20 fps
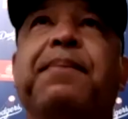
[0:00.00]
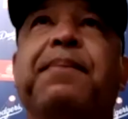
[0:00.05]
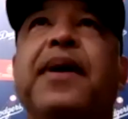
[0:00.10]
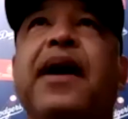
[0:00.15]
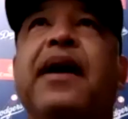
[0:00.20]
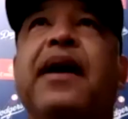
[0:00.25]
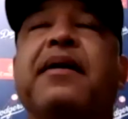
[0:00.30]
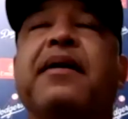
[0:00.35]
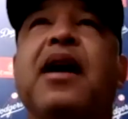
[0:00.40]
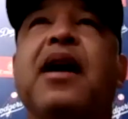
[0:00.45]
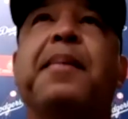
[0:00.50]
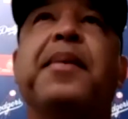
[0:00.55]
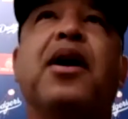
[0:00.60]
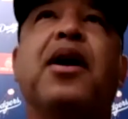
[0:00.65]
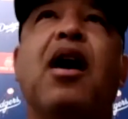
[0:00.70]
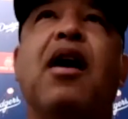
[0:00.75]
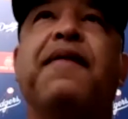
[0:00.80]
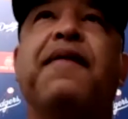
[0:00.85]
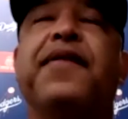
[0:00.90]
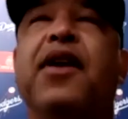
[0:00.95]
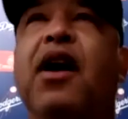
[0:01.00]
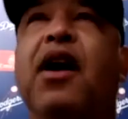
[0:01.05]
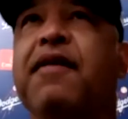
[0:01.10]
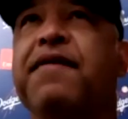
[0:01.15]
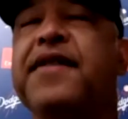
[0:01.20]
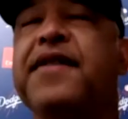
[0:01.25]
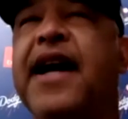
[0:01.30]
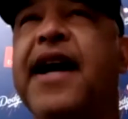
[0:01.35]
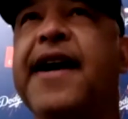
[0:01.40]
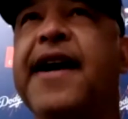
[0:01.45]
uh, coming off an
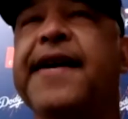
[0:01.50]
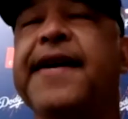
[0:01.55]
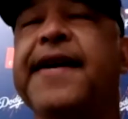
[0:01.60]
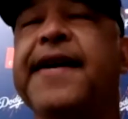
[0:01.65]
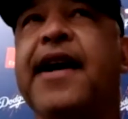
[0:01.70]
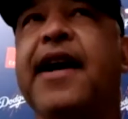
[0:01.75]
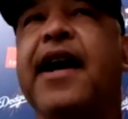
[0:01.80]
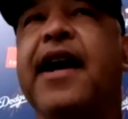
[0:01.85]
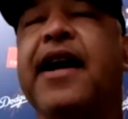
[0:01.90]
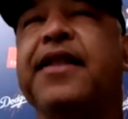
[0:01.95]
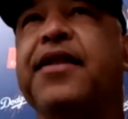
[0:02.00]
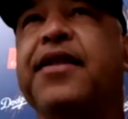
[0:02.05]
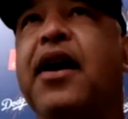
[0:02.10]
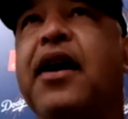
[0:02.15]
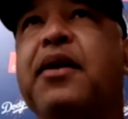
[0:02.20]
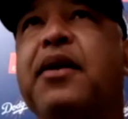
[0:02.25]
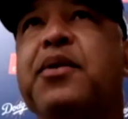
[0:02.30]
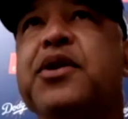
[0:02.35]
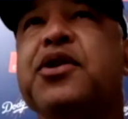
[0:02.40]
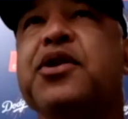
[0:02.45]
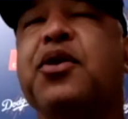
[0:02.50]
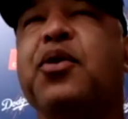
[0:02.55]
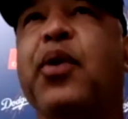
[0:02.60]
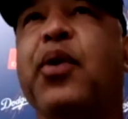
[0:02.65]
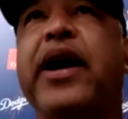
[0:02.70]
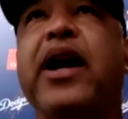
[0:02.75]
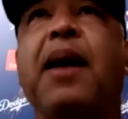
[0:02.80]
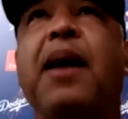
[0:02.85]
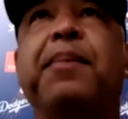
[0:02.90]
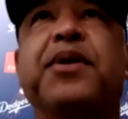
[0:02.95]
off day, I thought it was a
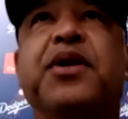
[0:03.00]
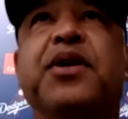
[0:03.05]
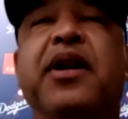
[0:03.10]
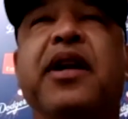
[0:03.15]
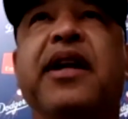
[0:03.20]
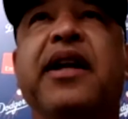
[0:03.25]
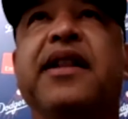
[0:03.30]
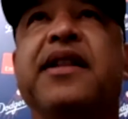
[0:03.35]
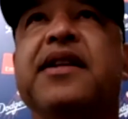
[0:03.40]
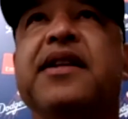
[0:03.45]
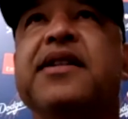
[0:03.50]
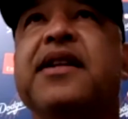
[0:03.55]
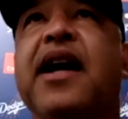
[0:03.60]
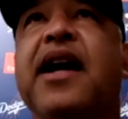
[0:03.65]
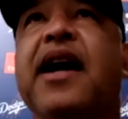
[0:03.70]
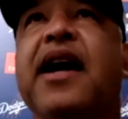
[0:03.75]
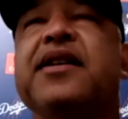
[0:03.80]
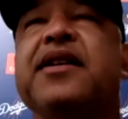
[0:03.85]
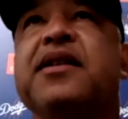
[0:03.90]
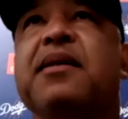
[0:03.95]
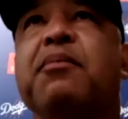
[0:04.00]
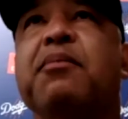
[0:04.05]
great opportunity to get these guys some